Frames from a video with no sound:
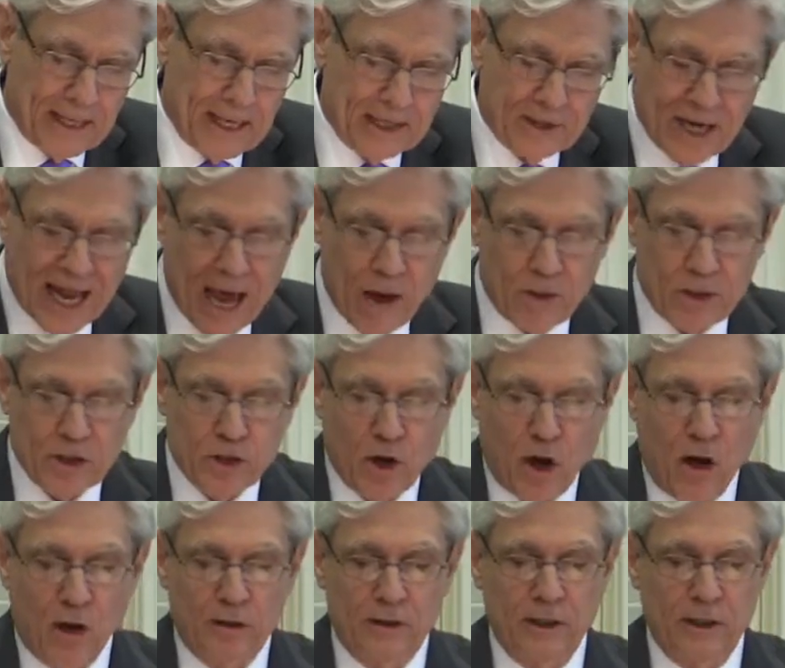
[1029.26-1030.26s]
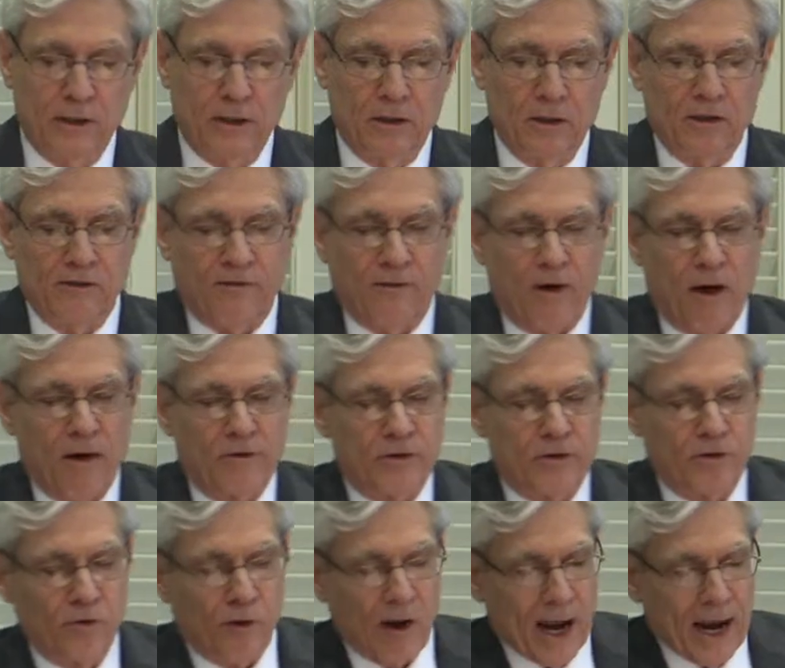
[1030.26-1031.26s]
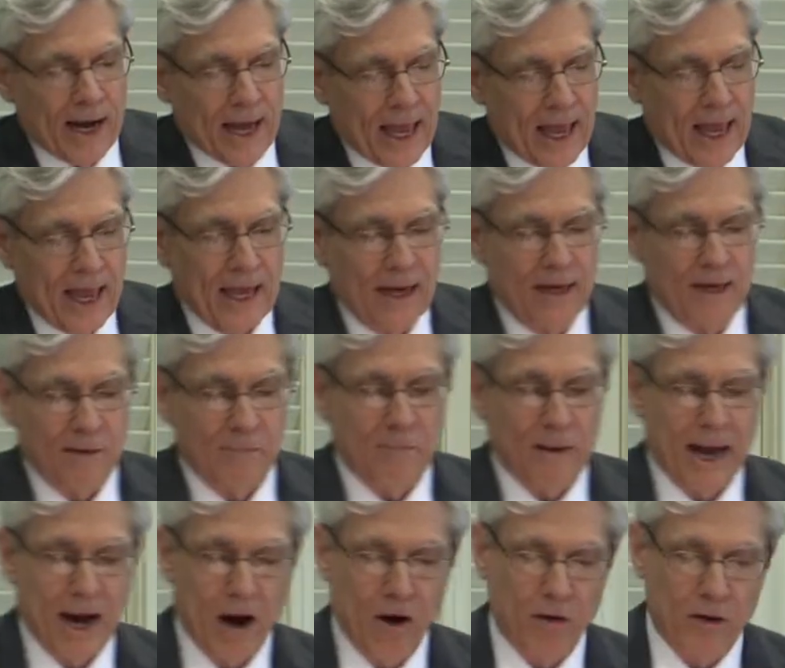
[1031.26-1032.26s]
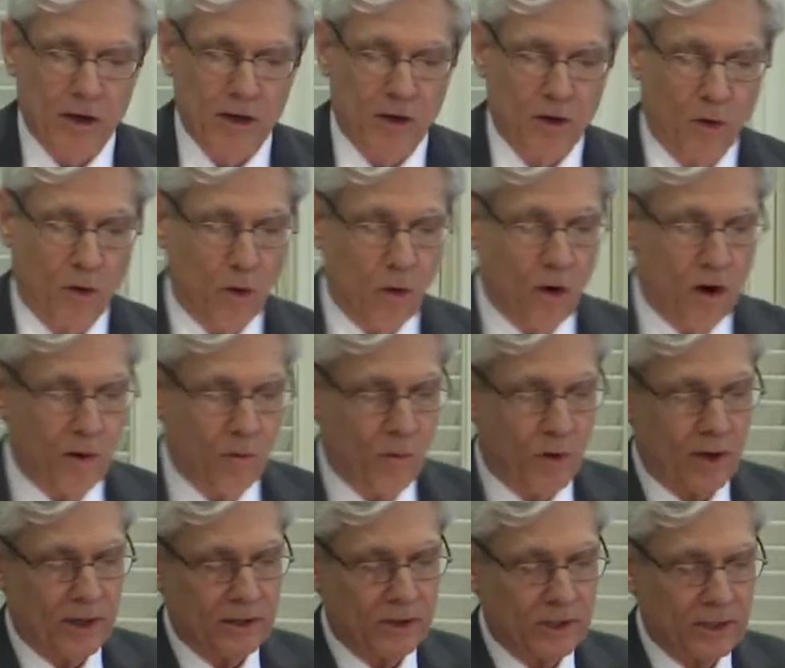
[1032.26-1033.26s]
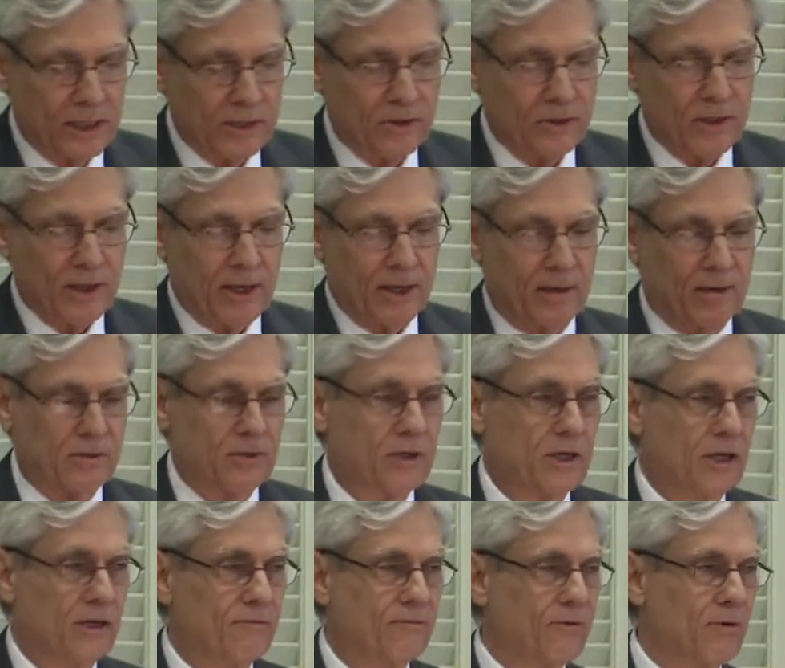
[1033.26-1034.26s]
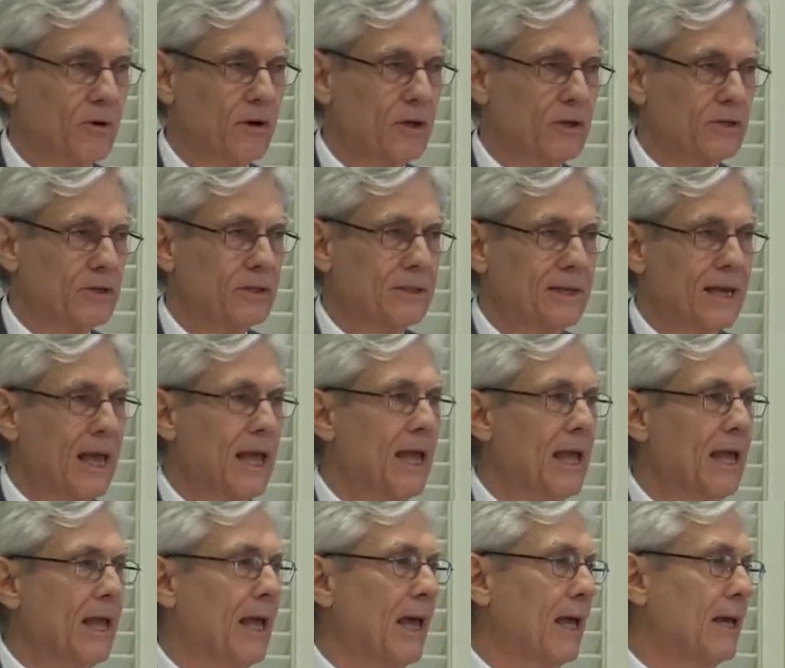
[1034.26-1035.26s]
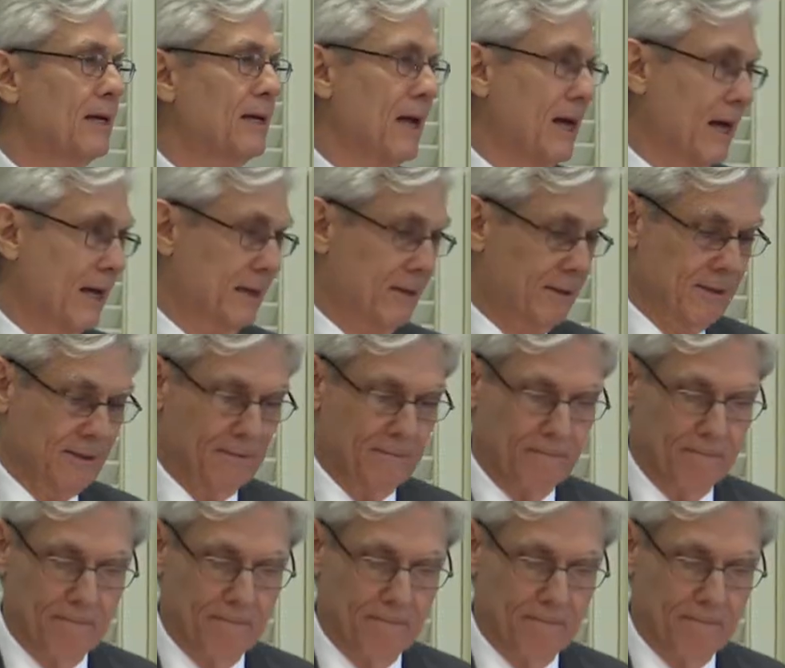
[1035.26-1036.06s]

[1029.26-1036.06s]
He's now exalted to the Father's right hand in power and glory, where He sits to intercede for us day and night.